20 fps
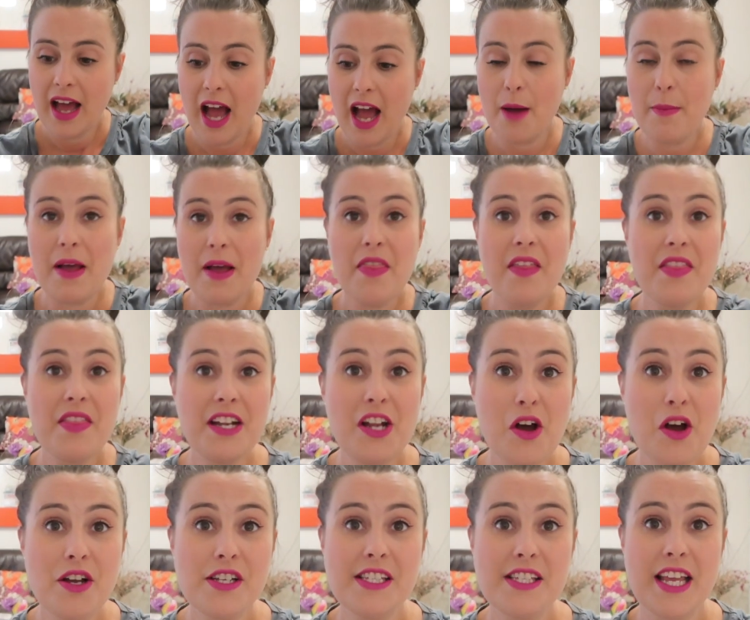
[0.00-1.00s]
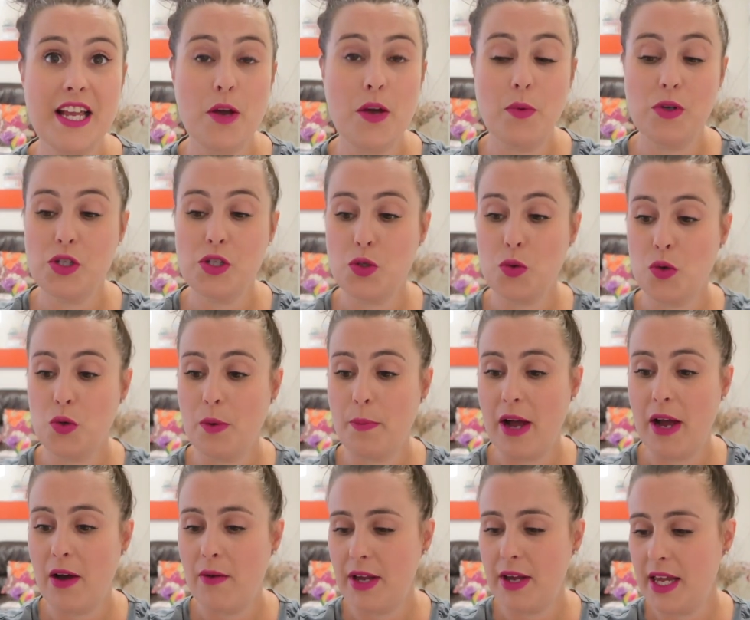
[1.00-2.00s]
Um, and then the last thing I want to talk
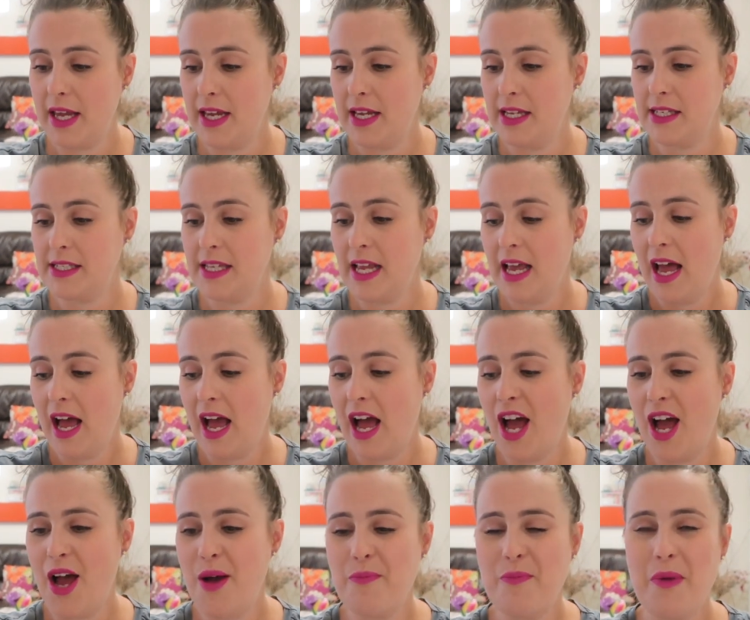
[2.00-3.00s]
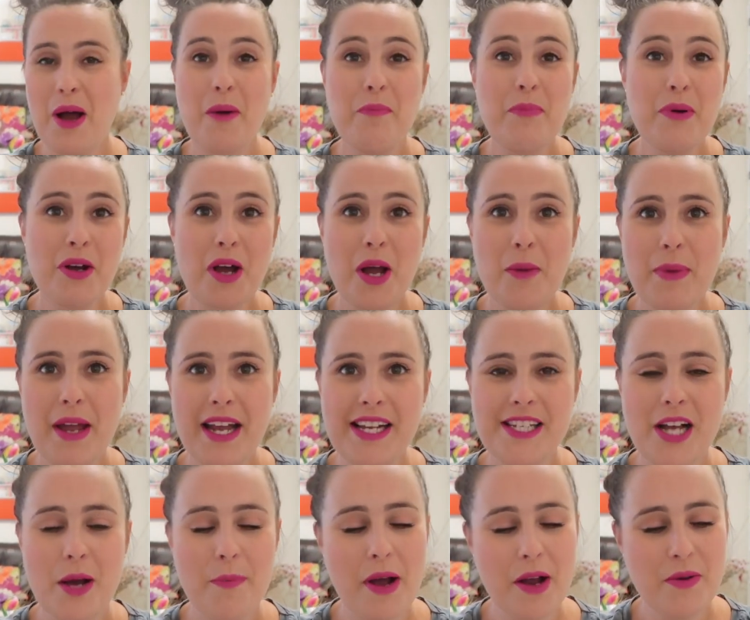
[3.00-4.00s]
about is um, a book I
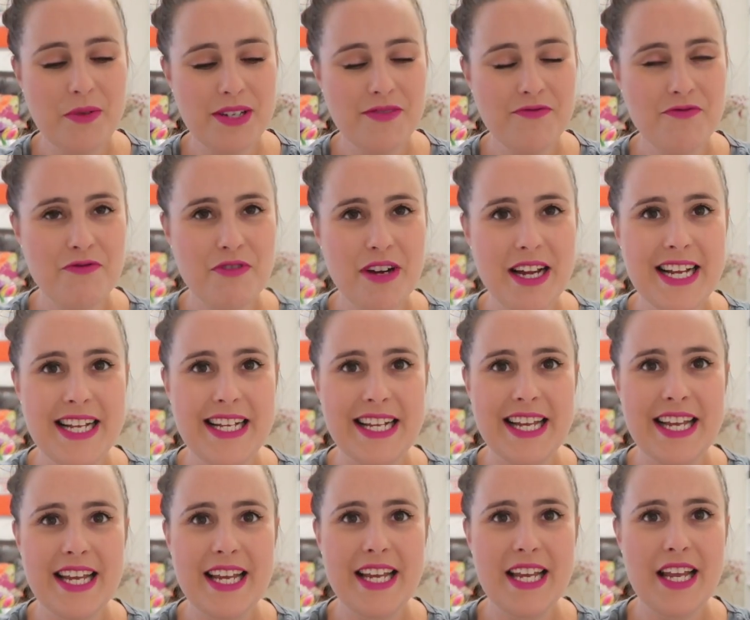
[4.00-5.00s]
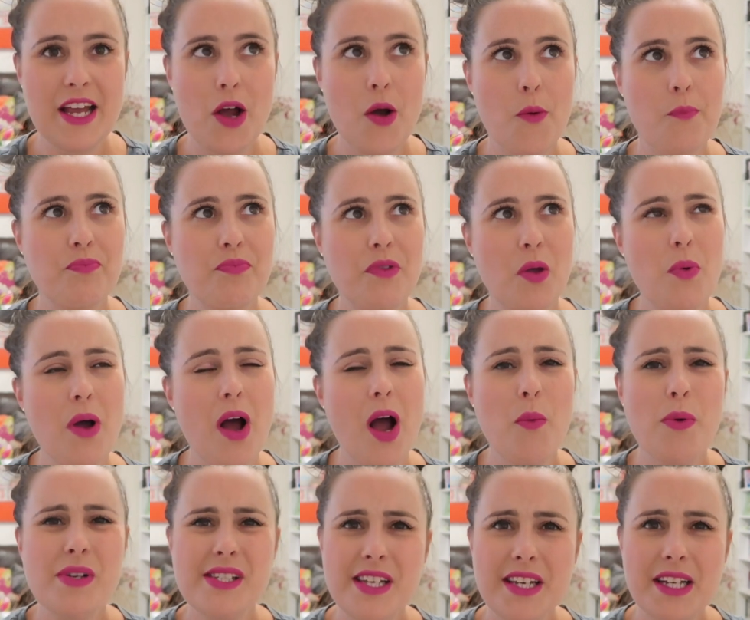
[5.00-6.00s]
picked up. I didn't really well,
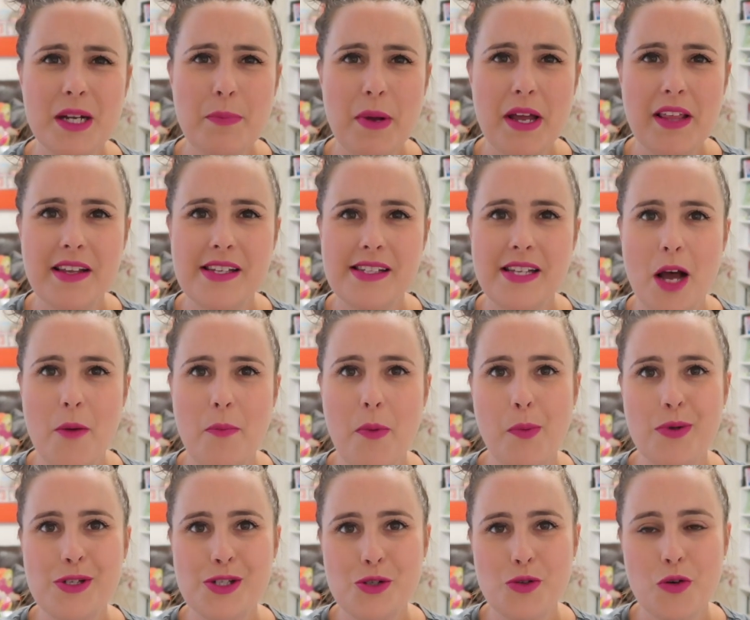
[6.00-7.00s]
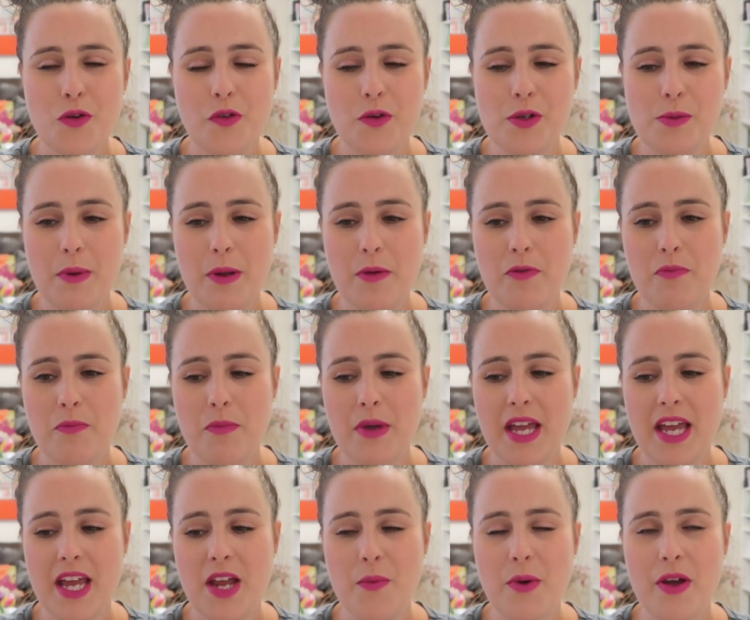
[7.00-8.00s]
I wasn't going to pick this up. I wasn't sure if it would be for
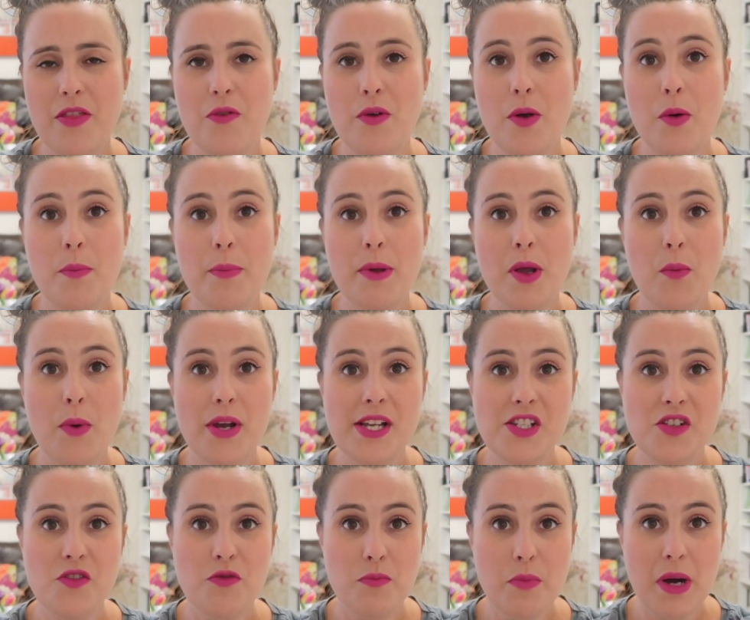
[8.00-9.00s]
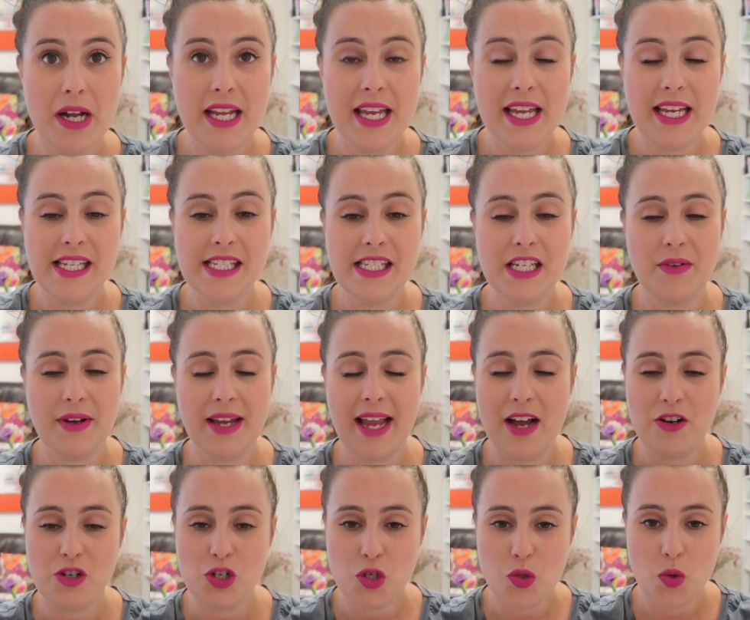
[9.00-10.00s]
me, whether it would be a waste of money considering
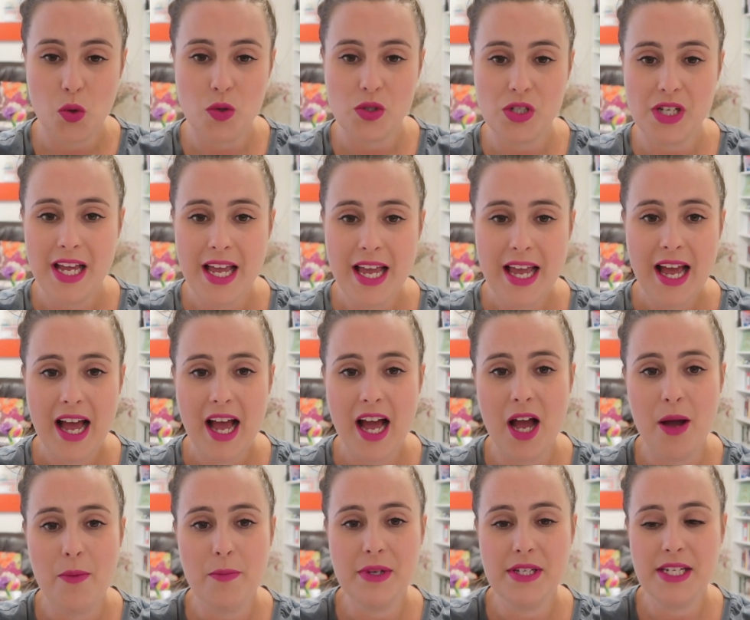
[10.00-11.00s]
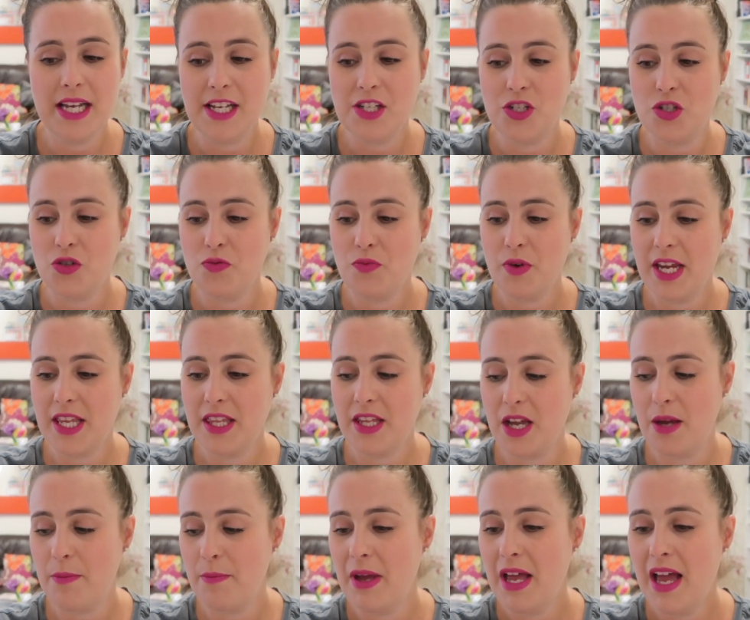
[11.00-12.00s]
how short um, it takes you to read
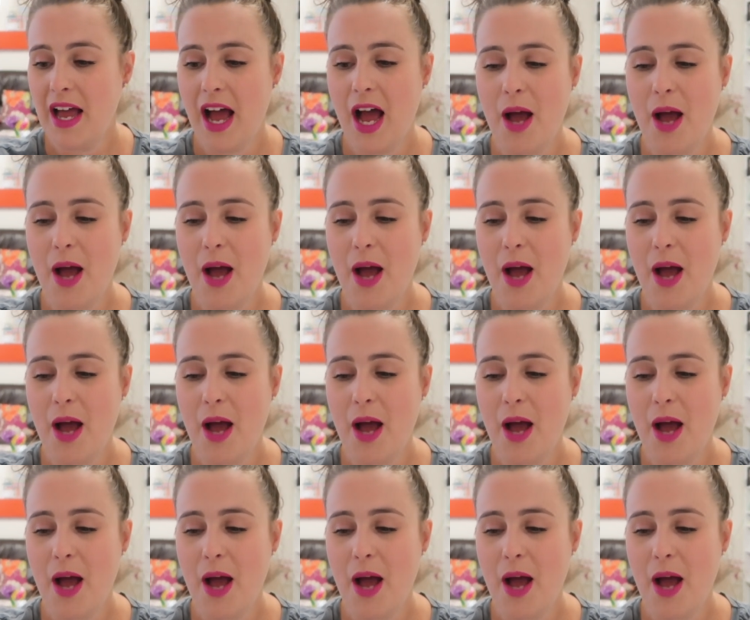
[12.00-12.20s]
them.